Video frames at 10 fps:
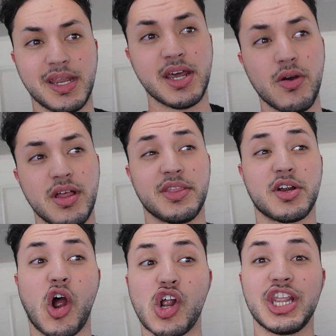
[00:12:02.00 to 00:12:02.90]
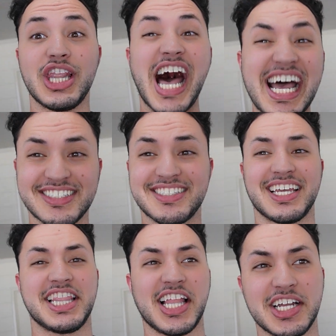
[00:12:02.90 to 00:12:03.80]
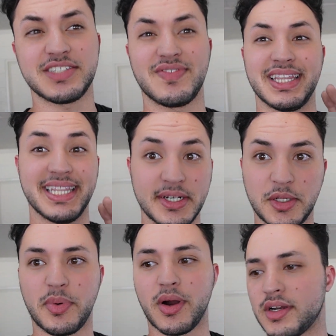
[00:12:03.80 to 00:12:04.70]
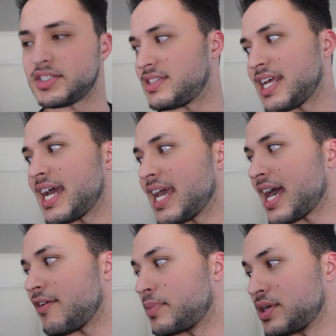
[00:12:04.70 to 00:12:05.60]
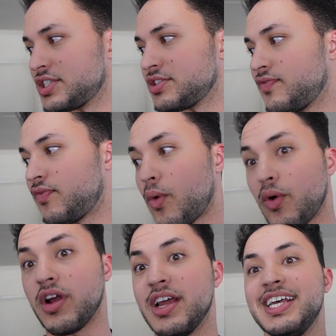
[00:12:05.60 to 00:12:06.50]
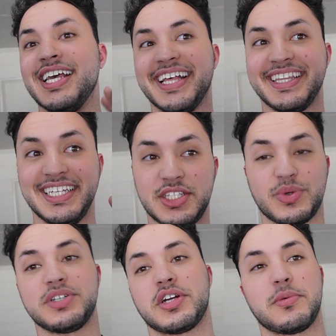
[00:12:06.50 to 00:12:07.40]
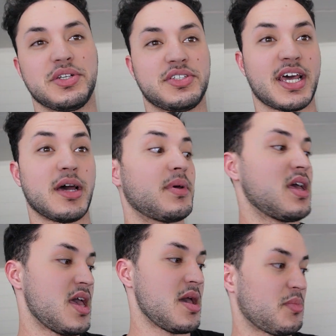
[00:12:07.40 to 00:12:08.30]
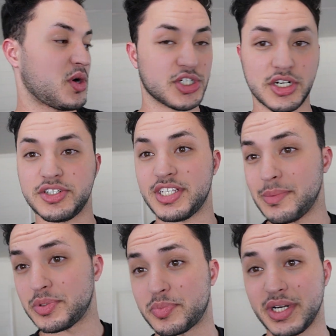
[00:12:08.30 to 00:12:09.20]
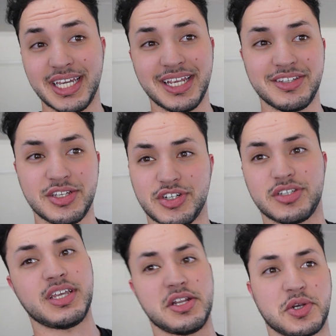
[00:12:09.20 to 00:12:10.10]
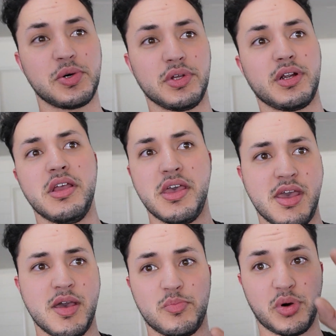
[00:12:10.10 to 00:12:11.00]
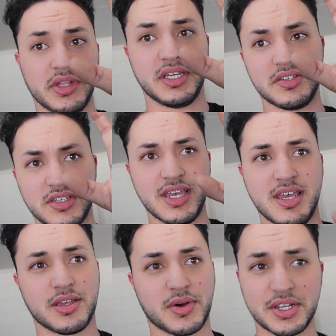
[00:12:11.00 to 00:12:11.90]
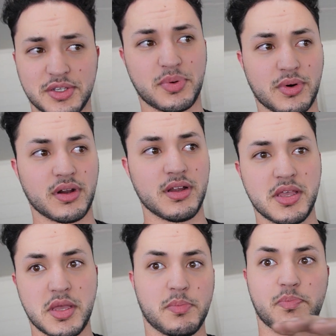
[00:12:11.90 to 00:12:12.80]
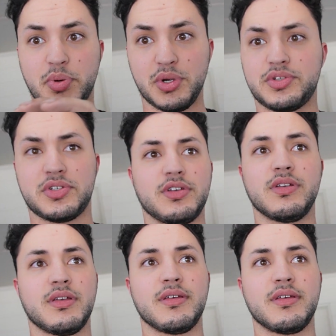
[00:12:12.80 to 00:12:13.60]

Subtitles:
me know. There are lots and lots of little parts that I have purchased for the twin turbo setup. Supercharger setup was pretty easy. It's just intercooler, pulleys, crank support, boost,